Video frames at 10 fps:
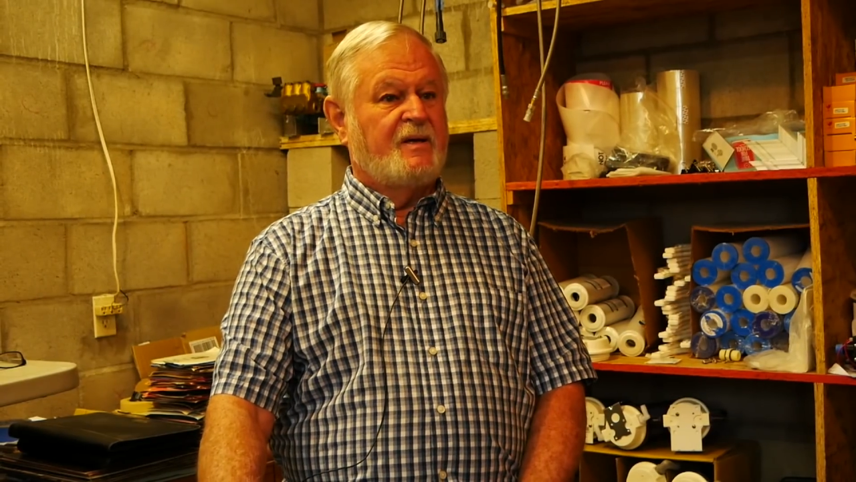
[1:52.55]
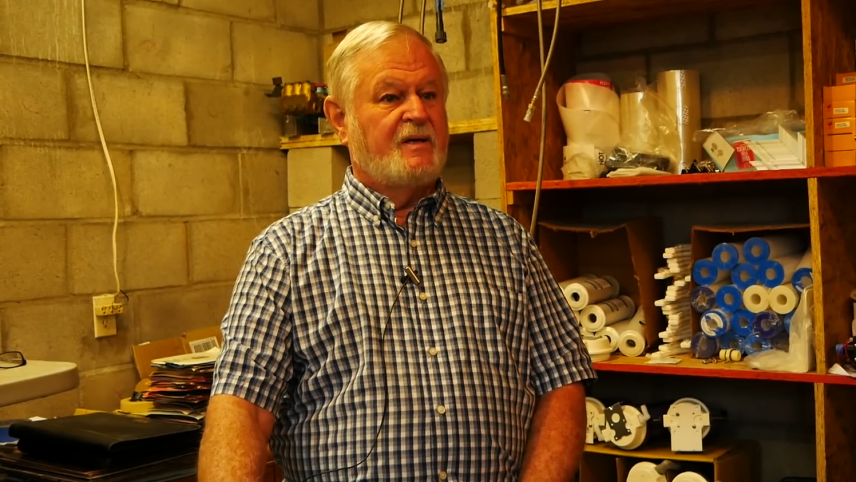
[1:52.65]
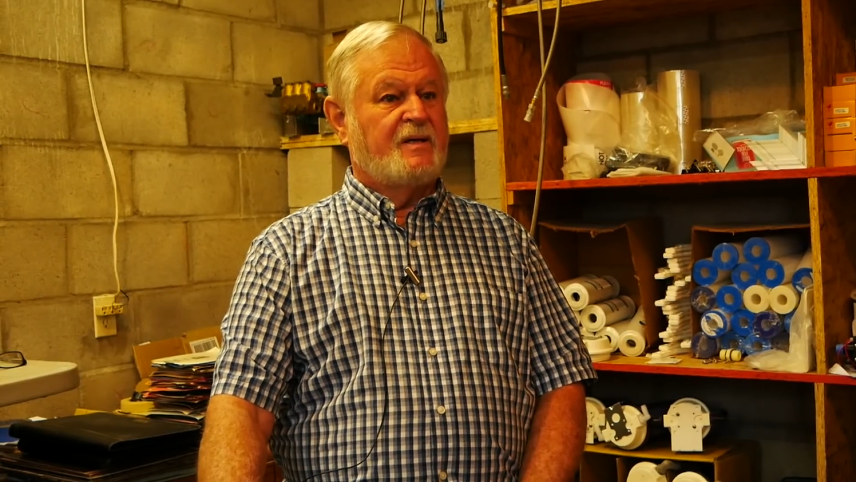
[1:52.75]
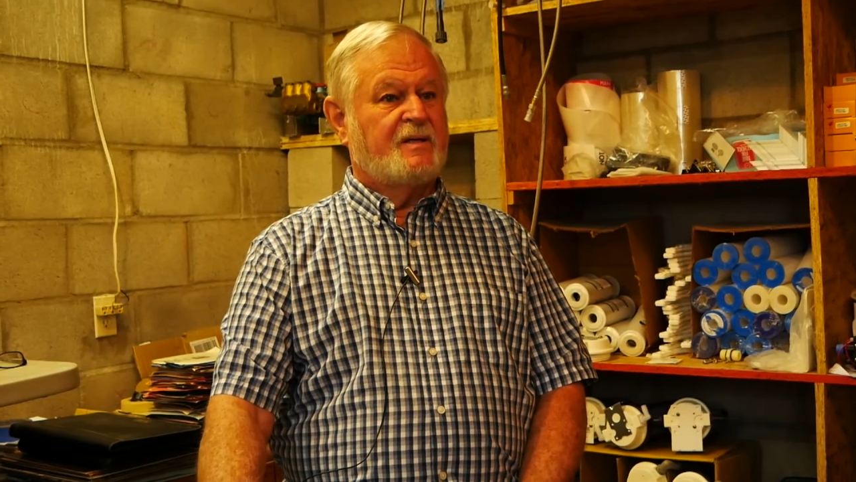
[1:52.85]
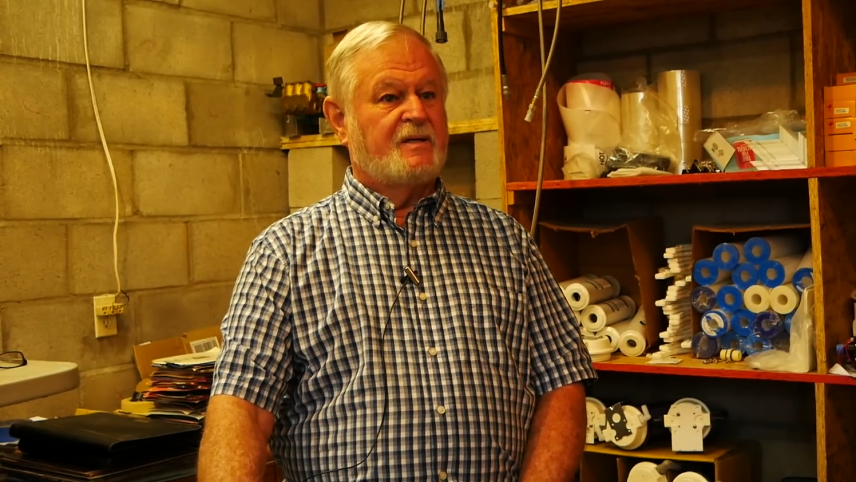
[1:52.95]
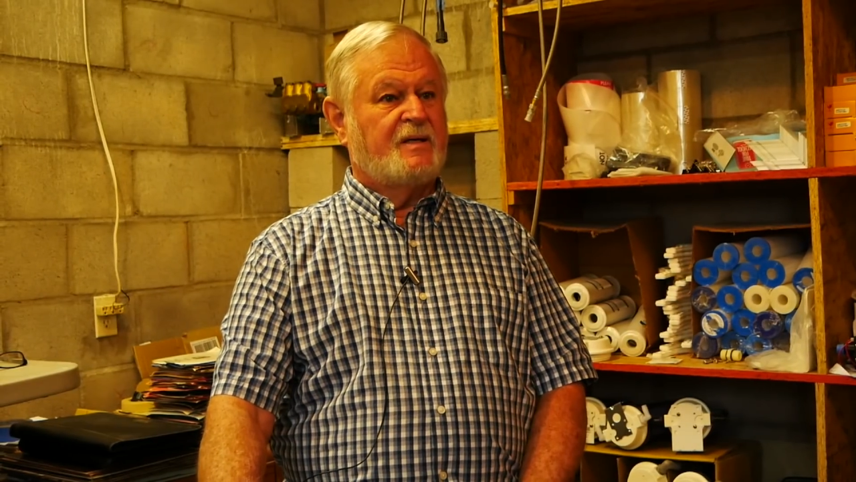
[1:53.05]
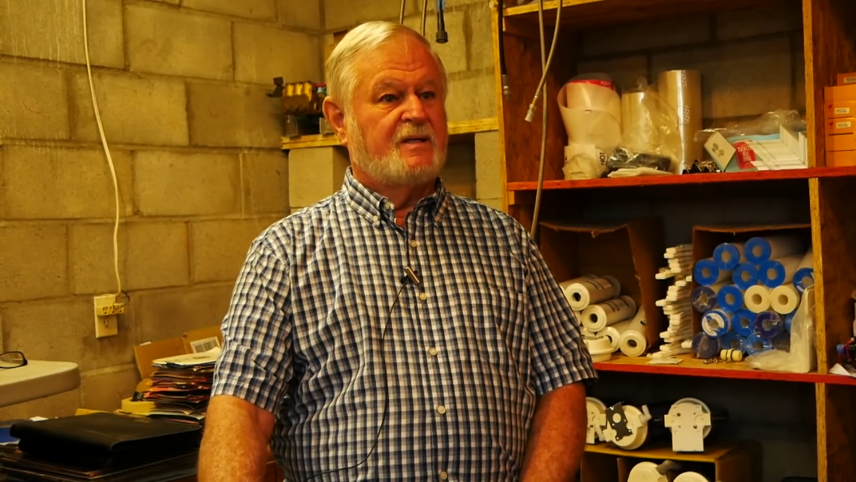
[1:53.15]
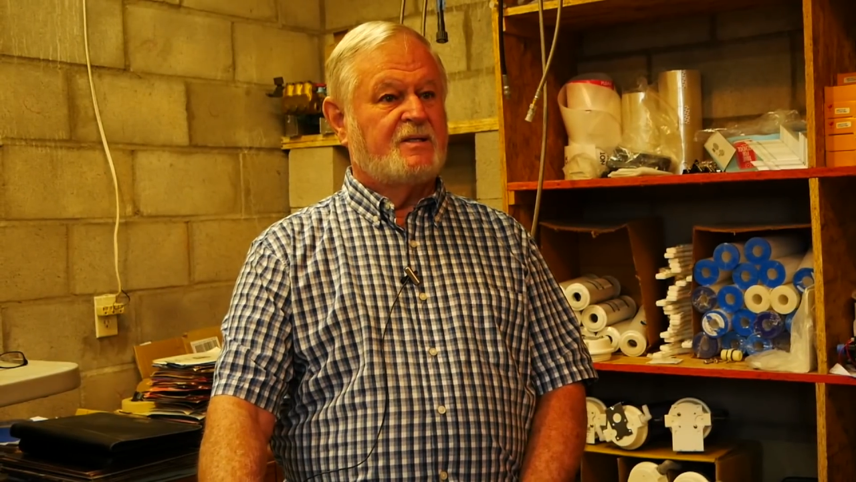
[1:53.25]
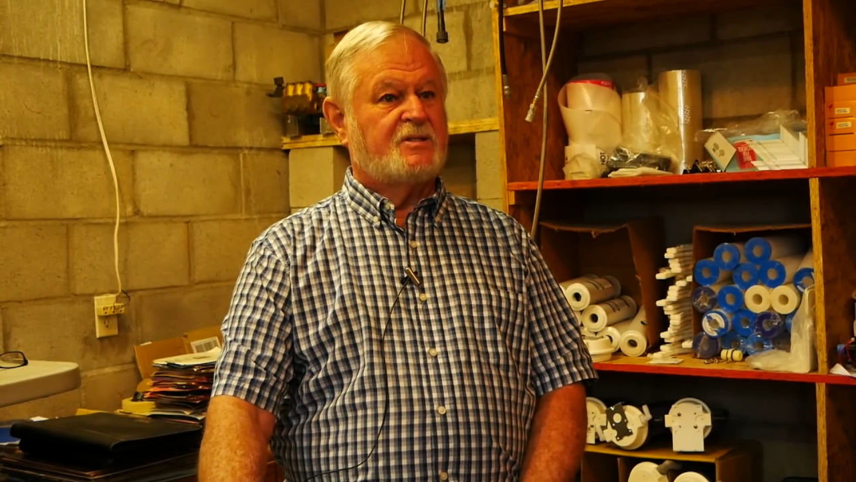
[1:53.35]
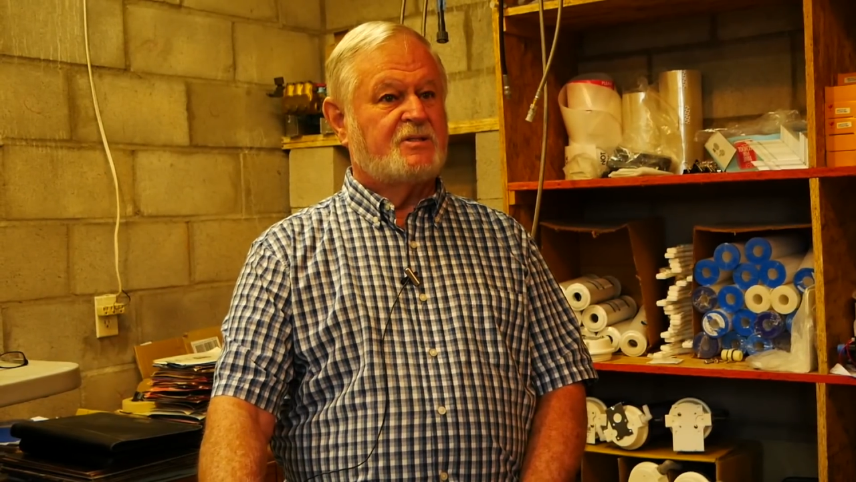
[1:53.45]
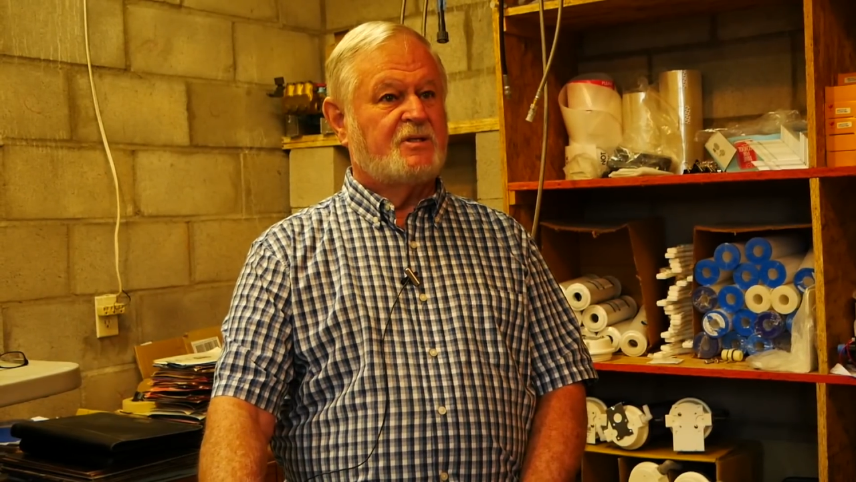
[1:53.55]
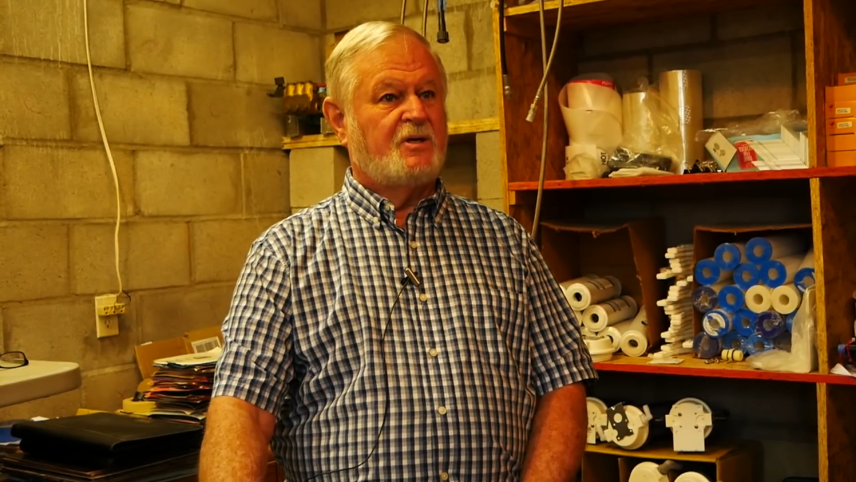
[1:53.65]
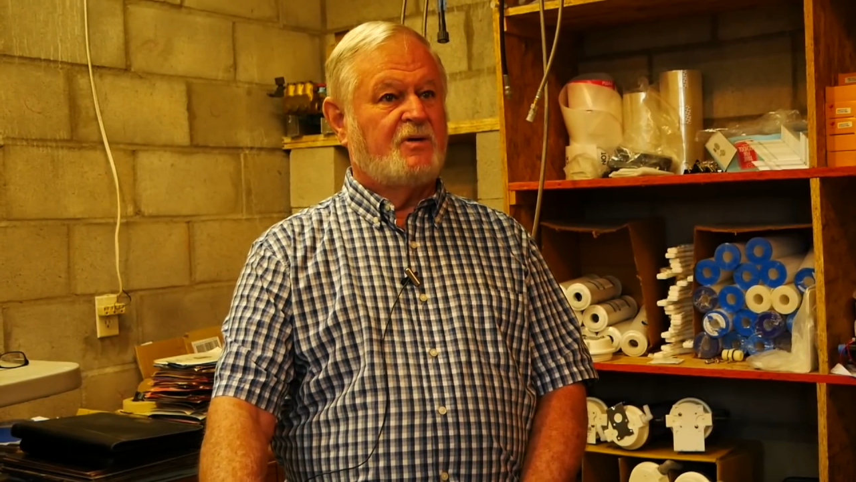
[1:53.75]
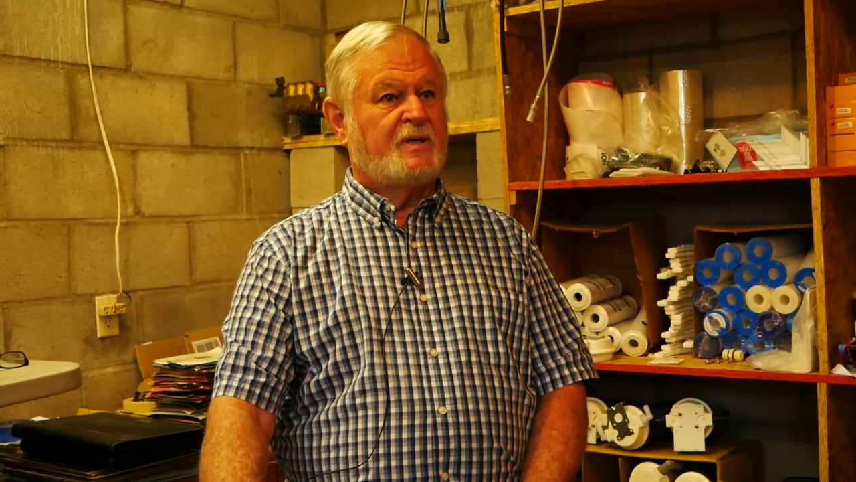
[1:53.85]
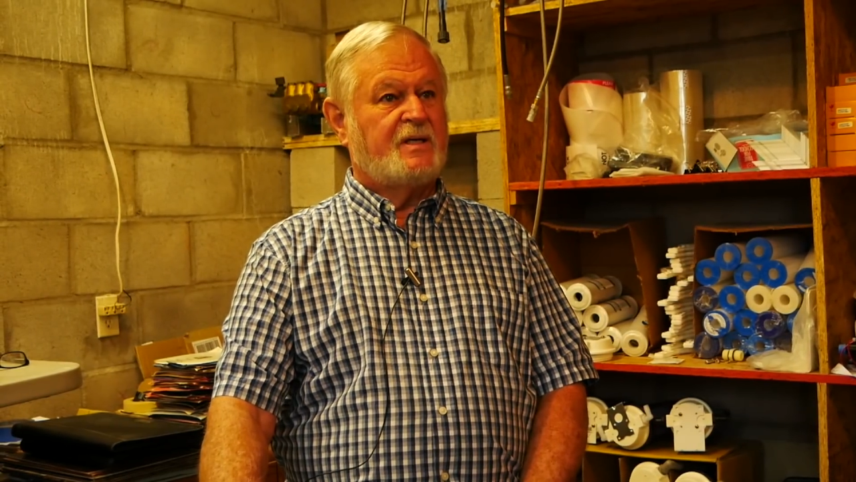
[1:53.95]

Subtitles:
and so